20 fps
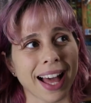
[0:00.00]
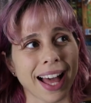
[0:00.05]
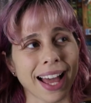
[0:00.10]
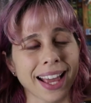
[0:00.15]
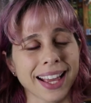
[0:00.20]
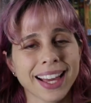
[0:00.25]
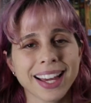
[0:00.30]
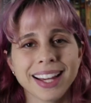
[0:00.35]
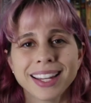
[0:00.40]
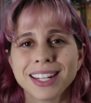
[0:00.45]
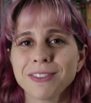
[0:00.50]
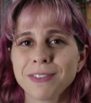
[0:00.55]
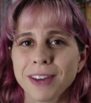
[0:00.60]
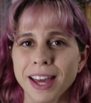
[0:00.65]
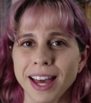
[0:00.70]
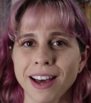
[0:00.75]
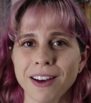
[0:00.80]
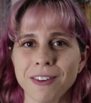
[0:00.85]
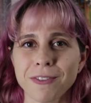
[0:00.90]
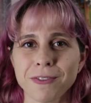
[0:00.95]
I kind of
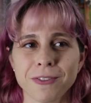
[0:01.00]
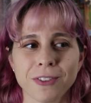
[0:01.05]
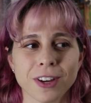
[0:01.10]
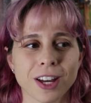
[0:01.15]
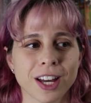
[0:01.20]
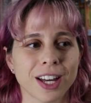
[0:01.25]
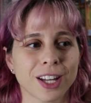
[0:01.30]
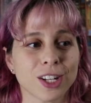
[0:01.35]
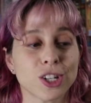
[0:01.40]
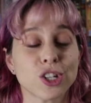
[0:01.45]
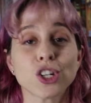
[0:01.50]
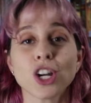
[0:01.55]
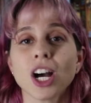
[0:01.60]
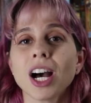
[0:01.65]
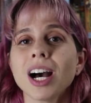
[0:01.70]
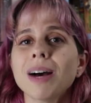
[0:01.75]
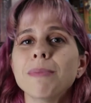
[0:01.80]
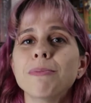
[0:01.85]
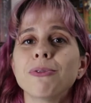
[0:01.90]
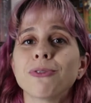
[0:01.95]
have a
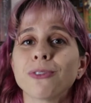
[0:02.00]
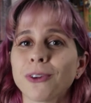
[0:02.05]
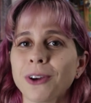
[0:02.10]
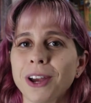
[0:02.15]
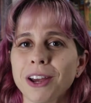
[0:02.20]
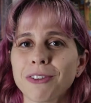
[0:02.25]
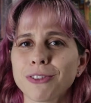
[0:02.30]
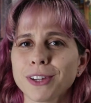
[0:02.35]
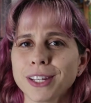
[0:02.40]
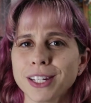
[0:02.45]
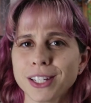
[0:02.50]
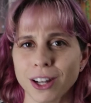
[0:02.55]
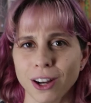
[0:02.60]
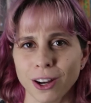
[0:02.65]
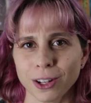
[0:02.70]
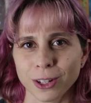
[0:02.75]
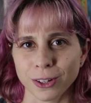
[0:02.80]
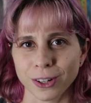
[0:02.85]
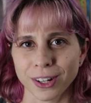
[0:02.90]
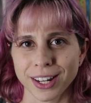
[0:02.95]
job for every
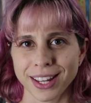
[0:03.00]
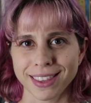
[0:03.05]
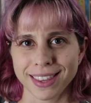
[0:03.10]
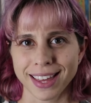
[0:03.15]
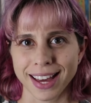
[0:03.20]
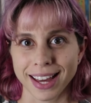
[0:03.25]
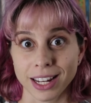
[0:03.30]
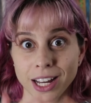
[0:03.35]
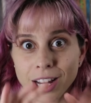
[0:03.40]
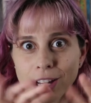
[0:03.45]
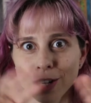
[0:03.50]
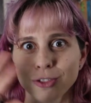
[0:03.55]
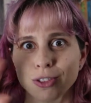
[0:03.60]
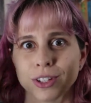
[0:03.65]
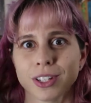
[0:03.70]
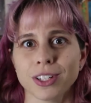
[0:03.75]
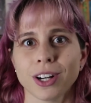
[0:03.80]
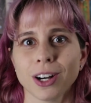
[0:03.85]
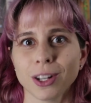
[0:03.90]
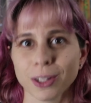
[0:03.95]
dollar in that
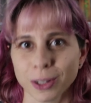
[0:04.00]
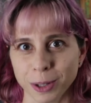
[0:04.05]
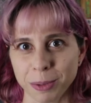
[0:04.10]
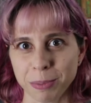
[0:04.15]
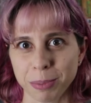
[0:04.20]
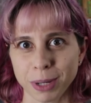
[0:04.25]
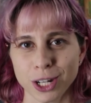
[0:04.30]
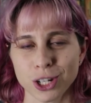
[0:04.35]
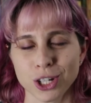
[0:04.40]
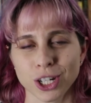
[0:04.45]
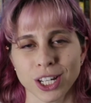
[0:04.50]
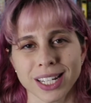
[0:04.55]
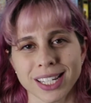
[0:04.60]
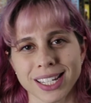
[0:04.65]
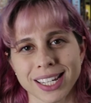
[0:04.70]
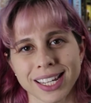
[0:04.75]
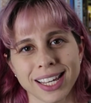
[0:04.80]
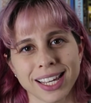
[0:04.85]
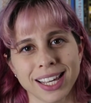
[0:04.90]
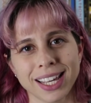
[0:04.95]
$100 budget.